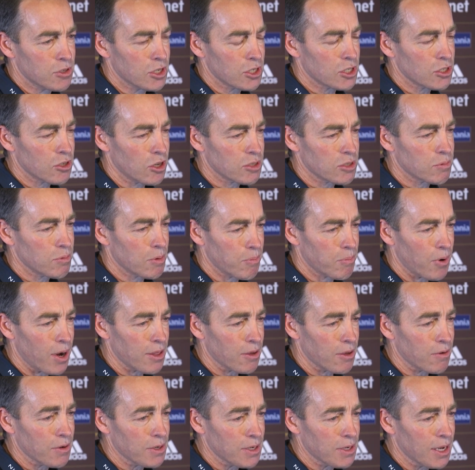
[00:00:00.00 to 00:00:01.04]
lost my
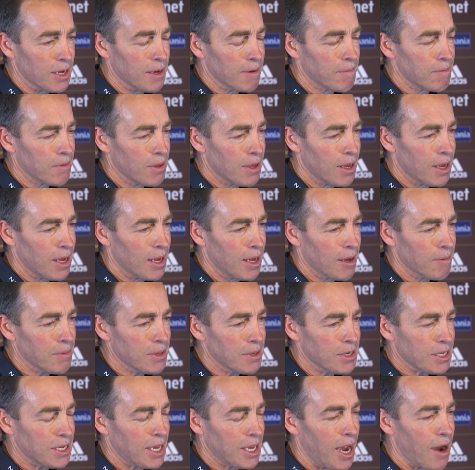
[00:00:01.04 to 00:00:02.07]
brother in
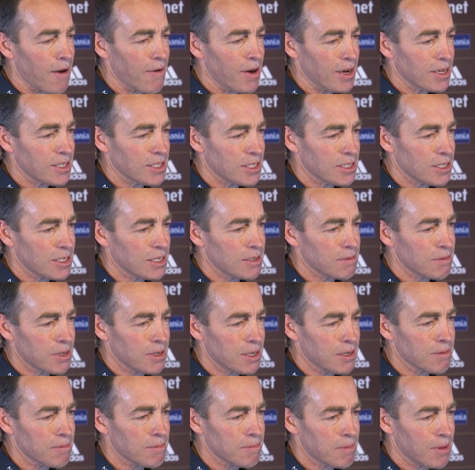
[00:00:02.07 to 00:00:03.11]
a car accident,
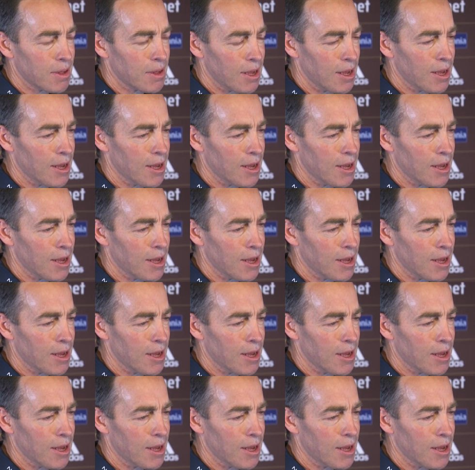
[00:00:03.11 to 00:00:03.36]
and